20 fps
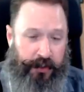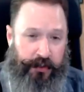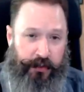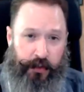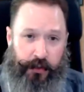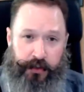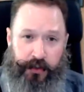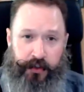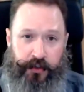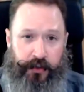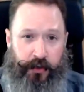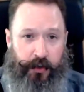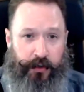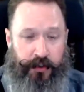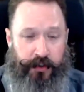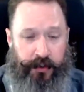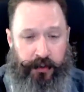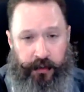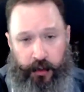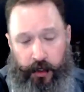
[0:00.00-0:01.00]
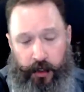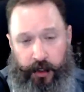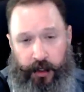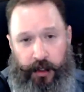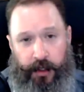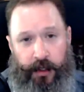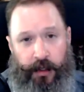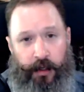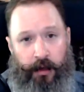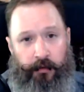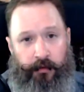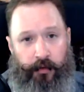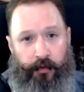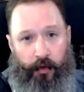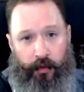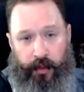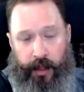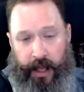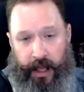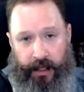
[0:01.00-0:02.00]
and look
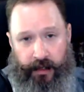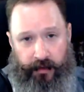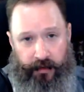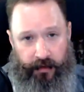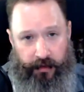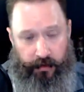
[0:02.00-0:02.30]
for that